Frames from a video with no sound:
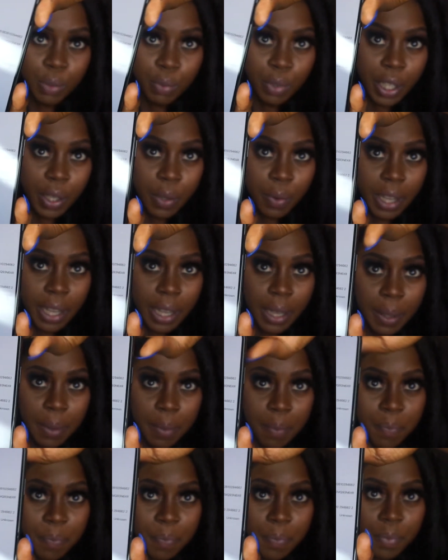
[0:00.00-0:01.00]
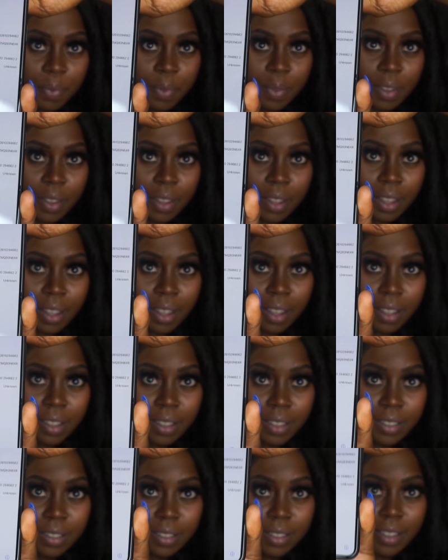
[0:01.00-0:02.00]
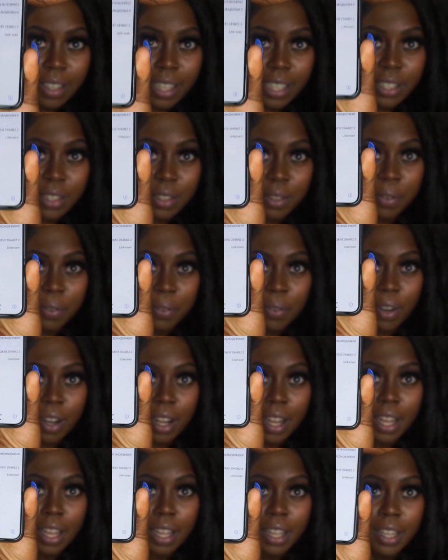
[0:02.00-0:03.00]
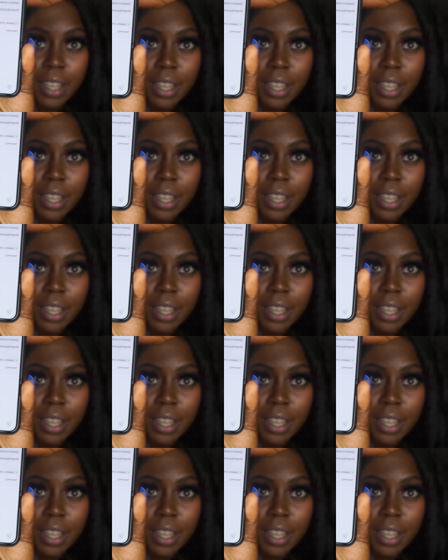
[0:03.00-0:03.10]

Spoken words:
really quick. So that's the front.